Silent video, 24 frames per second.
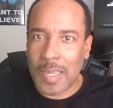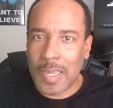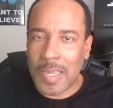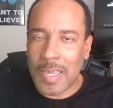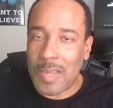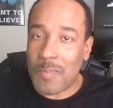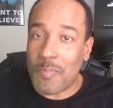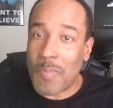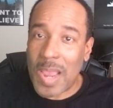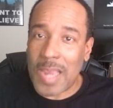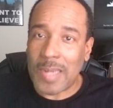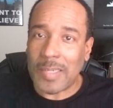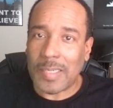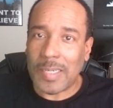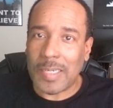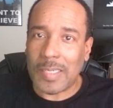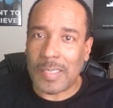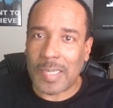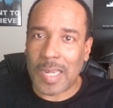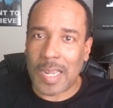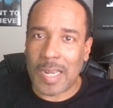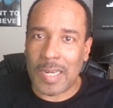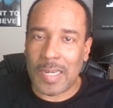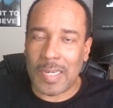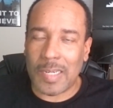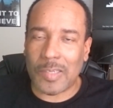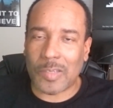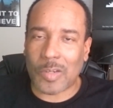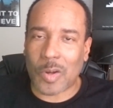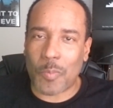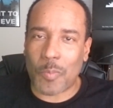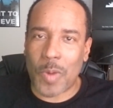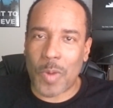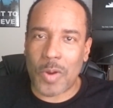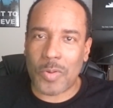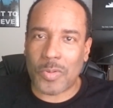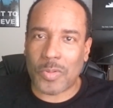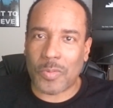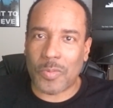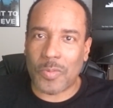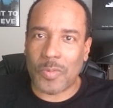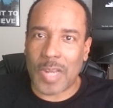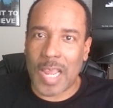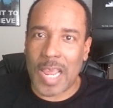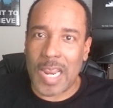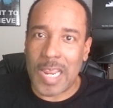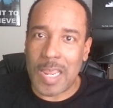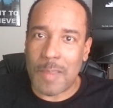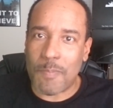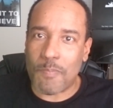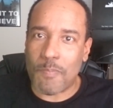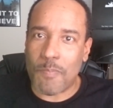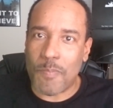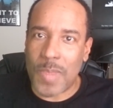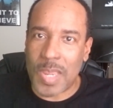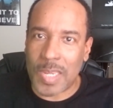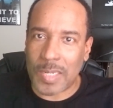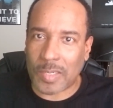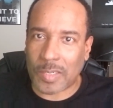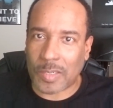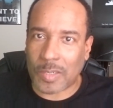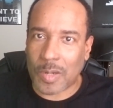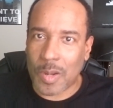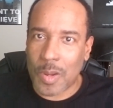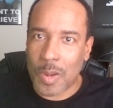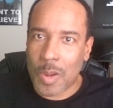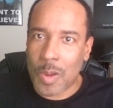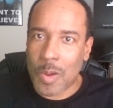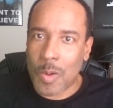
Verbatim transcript: he basically said in this commercial that he missed